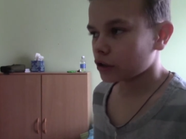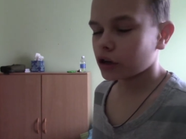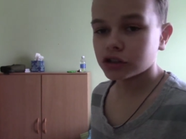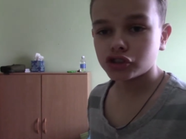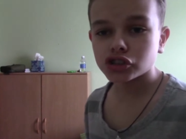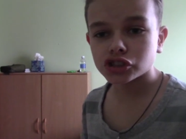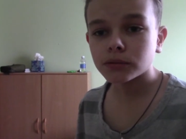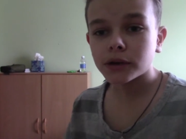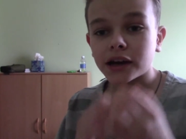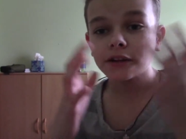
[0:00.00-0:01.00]
uh, just
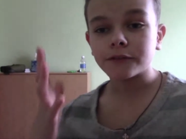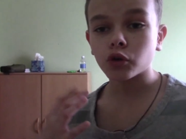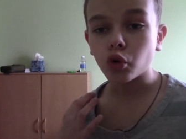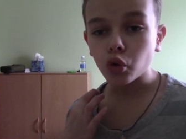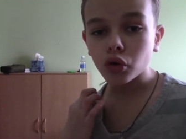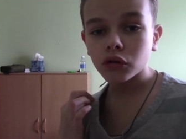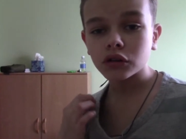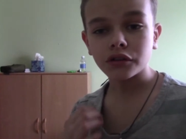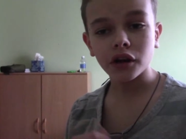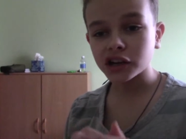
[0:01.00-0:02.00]
some kind of
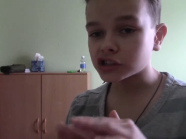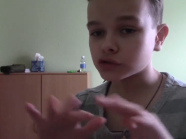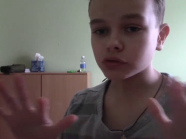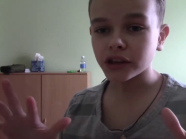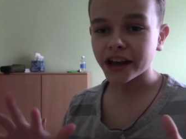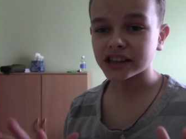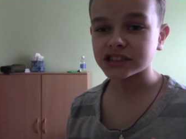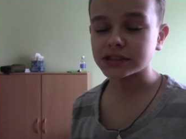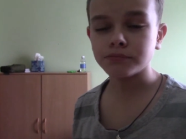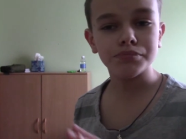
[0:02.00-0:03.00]
cool, nice,
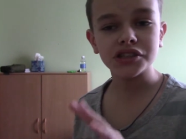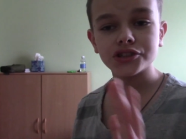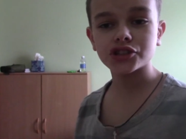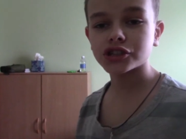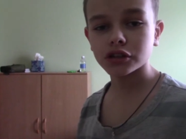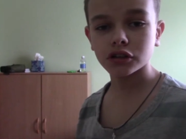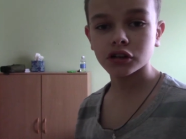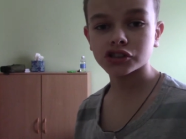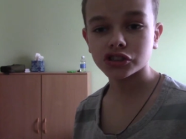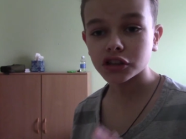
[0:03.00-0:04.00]
relaxing beach,
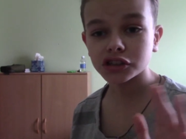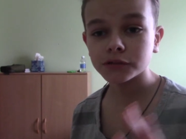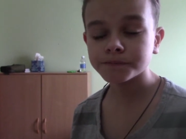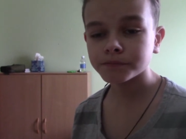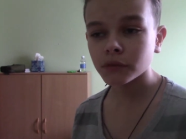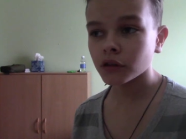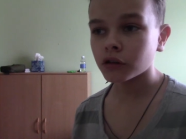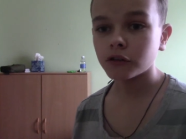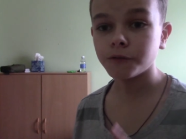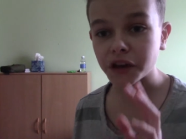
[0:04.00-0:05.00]
uh, sunny
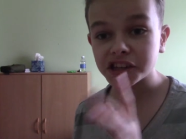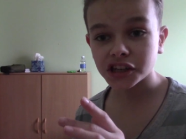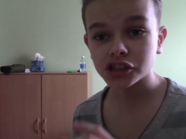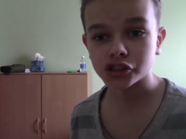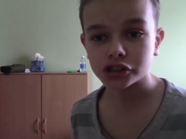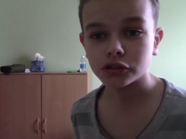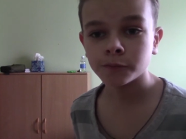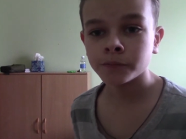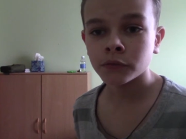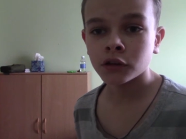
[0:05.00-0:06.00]

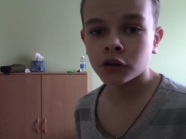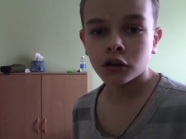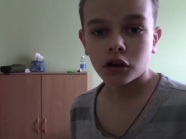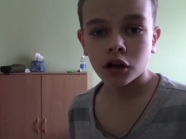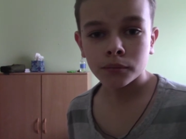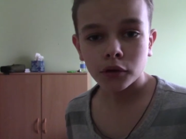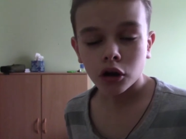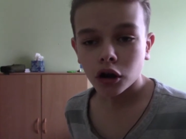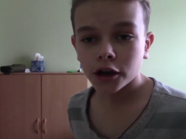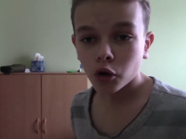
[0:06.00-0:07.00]
vacation.
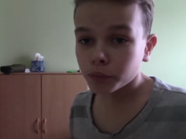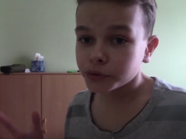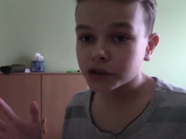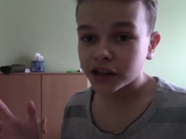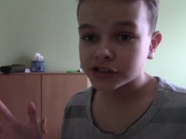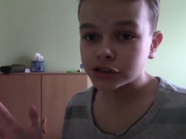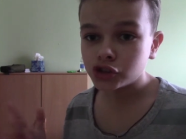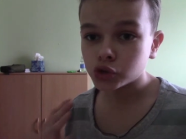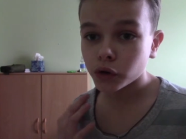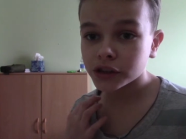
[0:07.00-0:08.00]
Um, I hope you guys
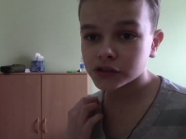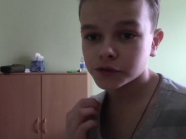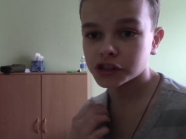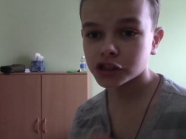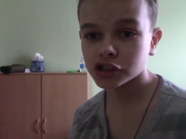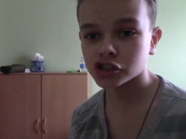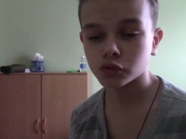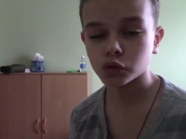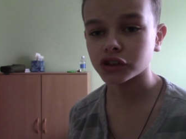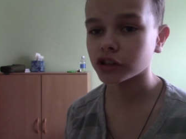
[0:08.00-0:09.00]
enjoy this
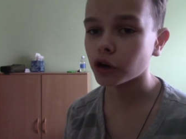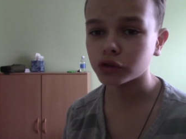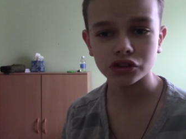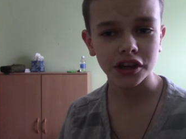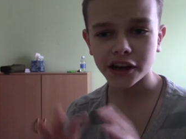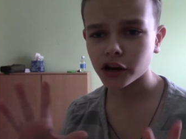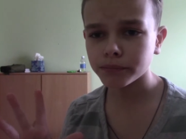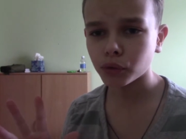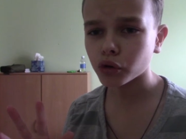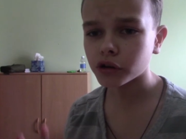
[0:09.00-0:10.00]
vacation. We're going to go to the
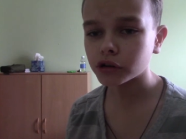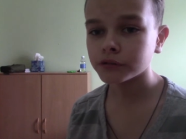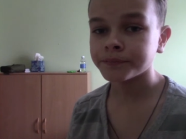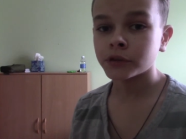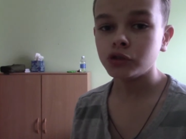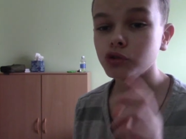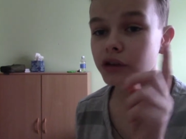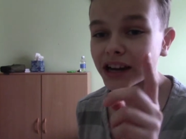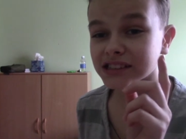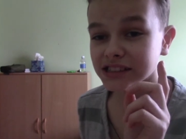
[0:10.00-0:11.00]
airport.
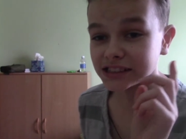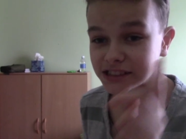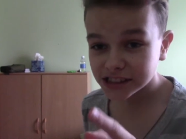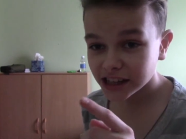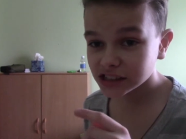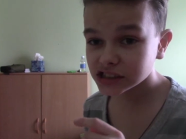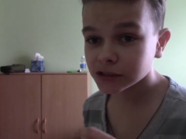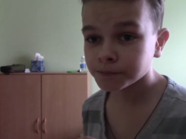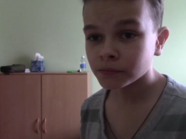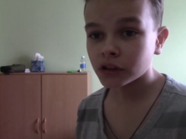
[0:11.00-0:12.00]
You guys can
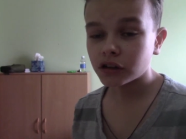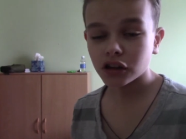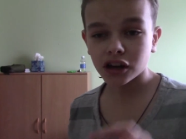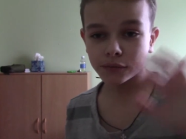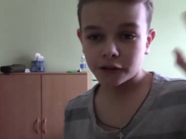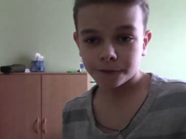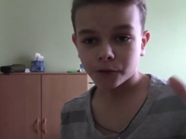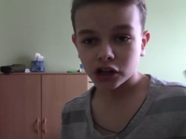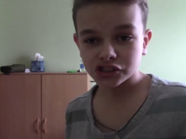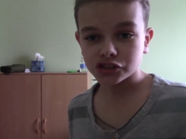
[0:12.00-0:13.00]
guess. A lot of my
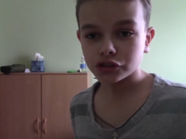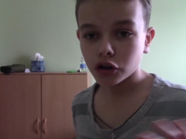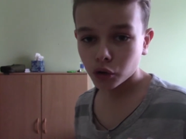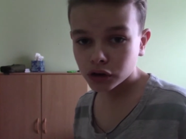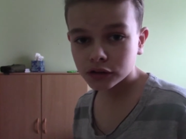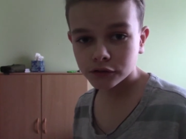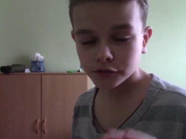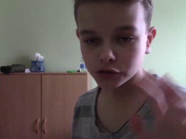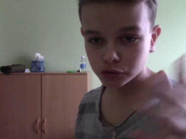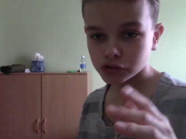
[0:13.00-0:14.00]
friends know,
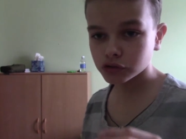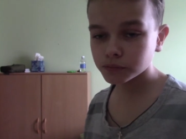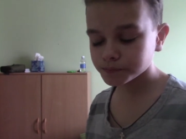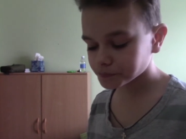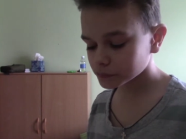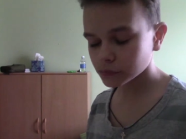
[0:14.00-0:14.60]
YouTube